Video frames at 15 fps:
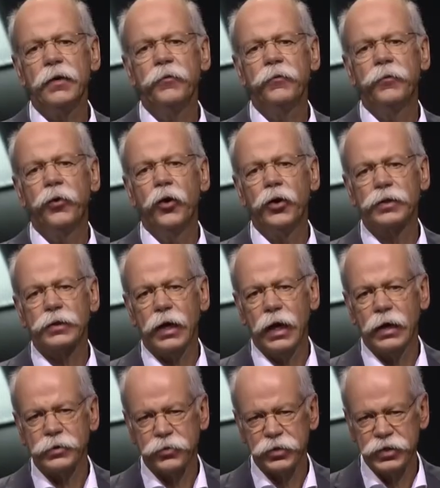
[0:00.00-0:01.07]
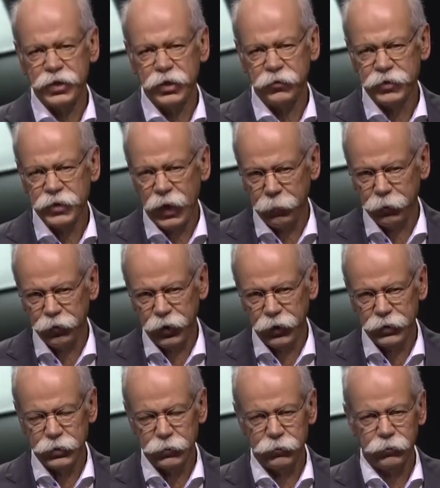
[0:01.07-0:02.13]
even first class receives an
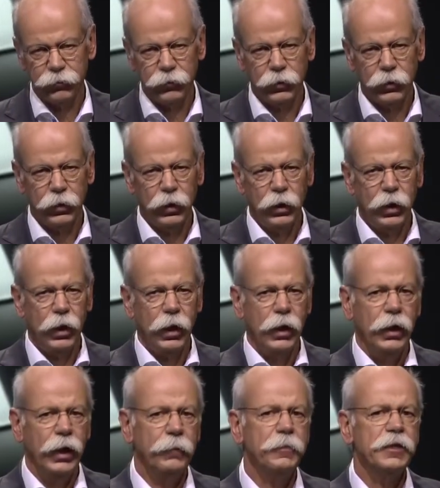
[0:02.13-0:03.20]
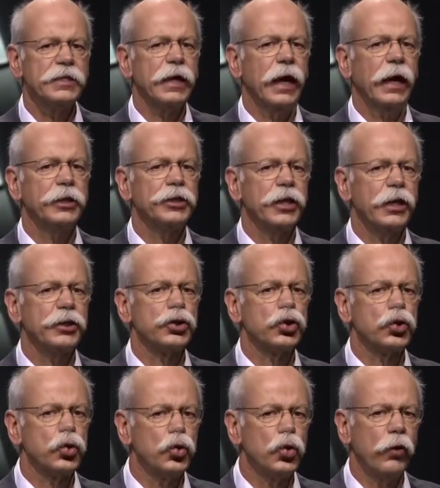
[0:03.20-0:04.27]
upgrade. Let me cite just
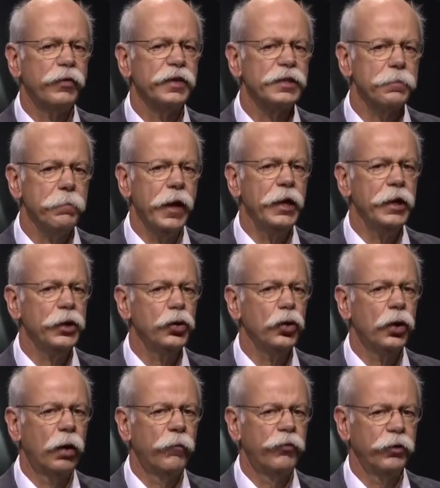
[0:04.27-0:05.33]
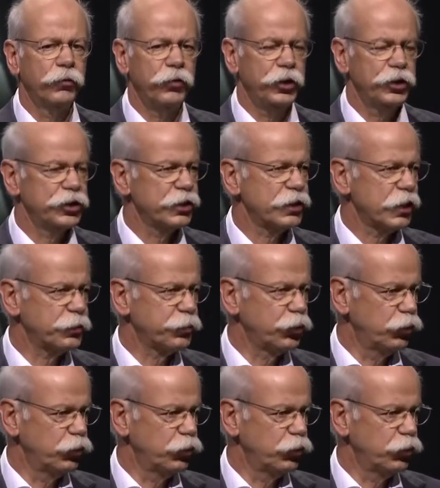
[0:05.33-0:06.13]
two of its many new comfort features as